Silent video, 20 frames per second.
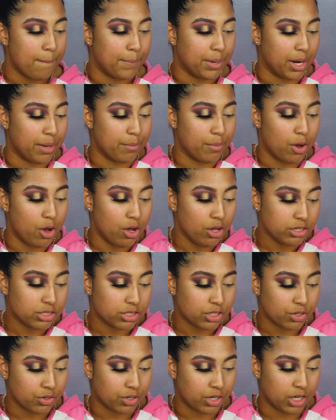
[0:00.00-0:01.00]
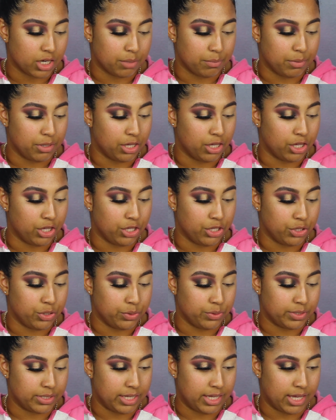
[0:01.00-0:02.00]
But I'm also going to be
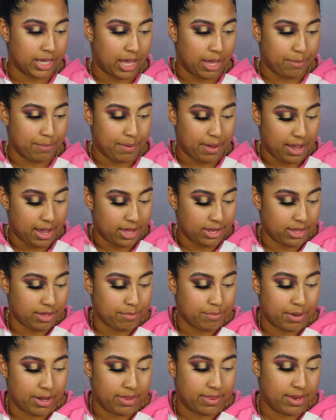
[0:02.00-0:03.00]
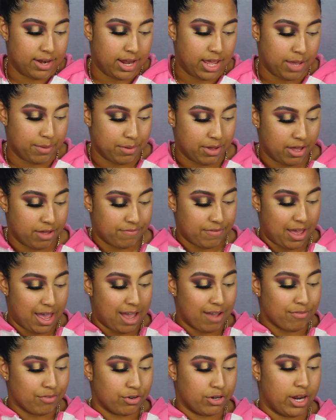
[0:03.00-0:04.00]
using a palette by the name of
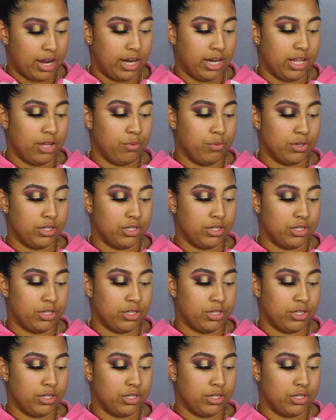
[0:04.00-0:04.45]
Aphrodite,